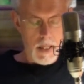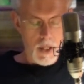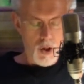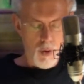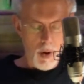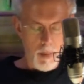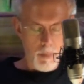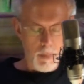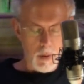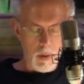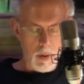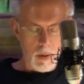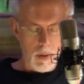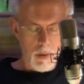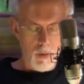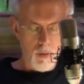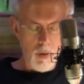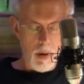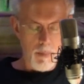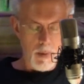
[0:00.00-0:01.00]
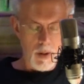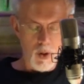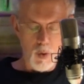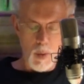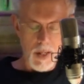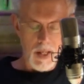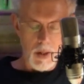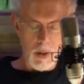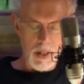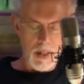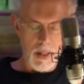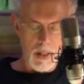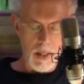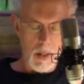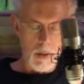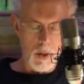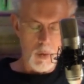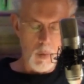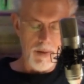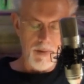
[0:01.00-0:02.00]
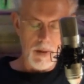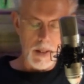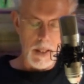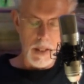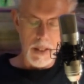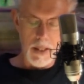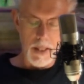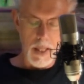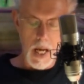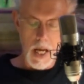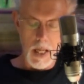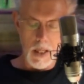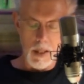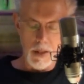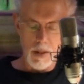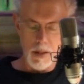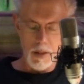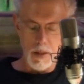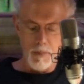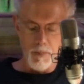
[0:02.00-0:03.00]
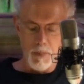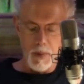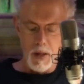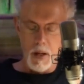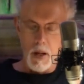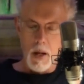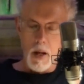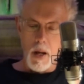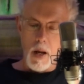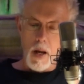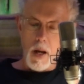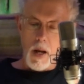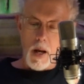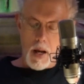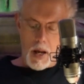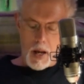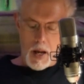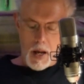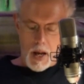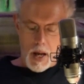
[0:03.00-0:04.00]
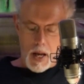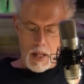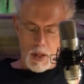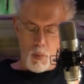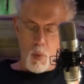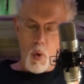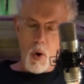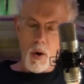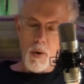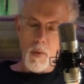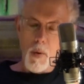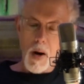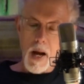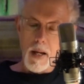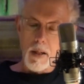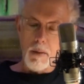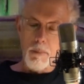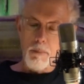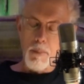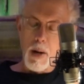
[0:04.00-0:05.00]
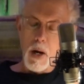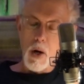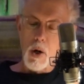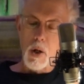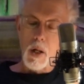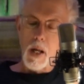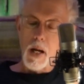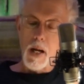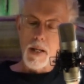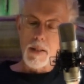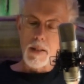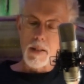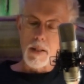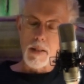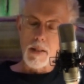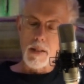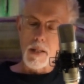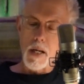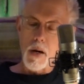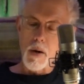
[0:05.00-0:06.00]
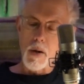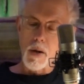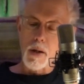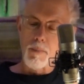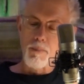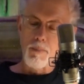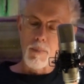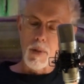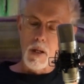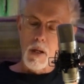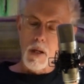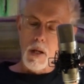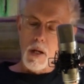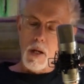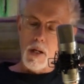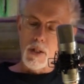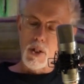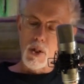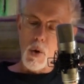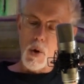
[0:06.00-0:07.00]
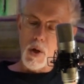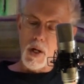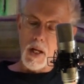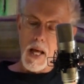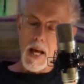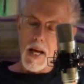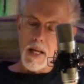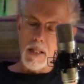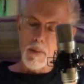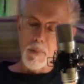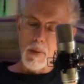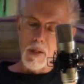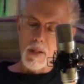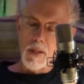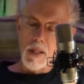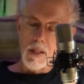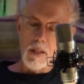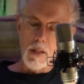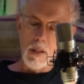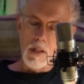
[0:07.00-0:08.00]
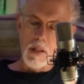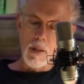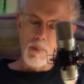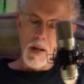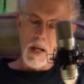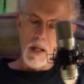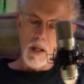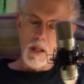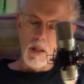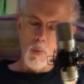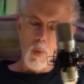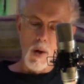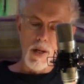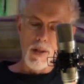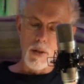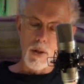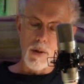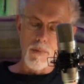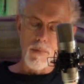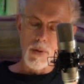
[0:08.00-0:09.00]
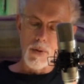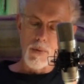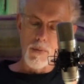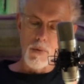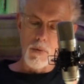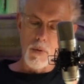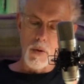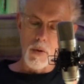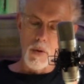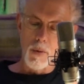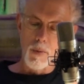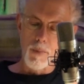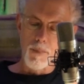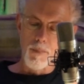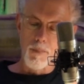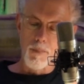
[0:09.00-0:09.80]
trumpet dwindles swiftly into silence, and the water rat, paralyzed and staring, saw at last but a distant speck on the white surface of the road.